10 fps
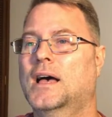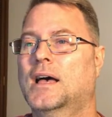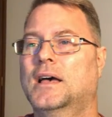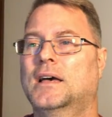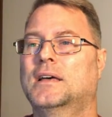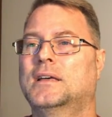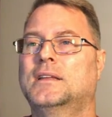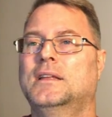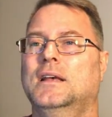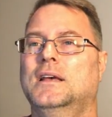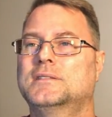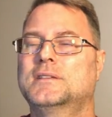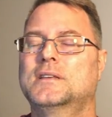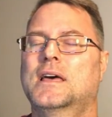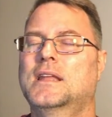Sing that again, all
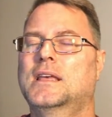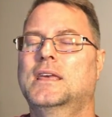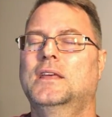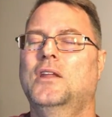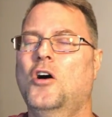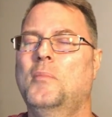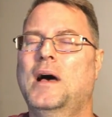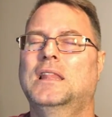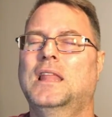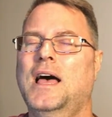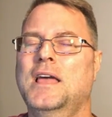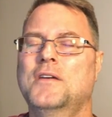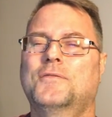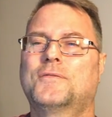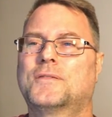my life.
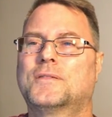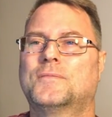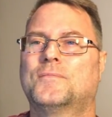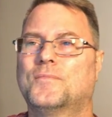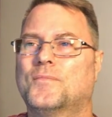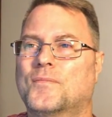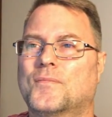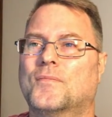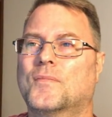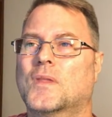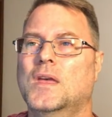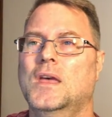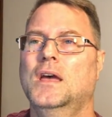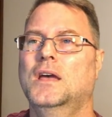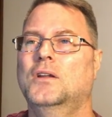And all
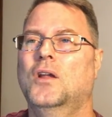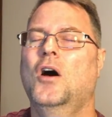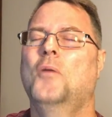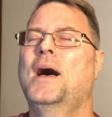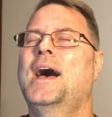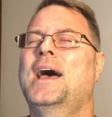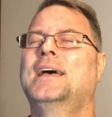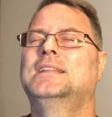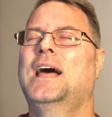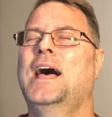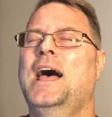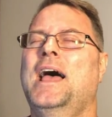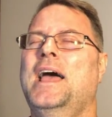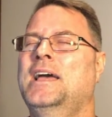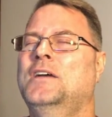my life you
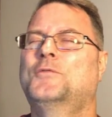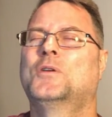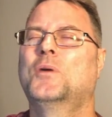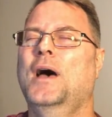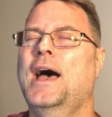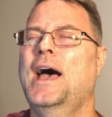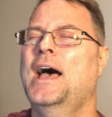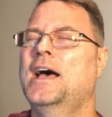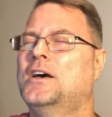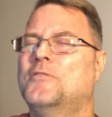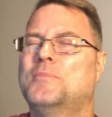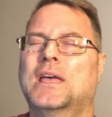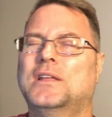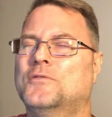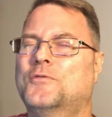have been
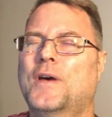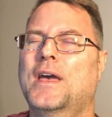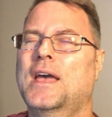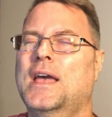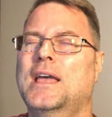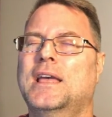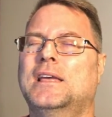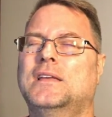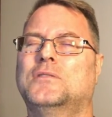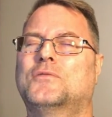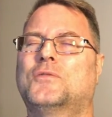faithful.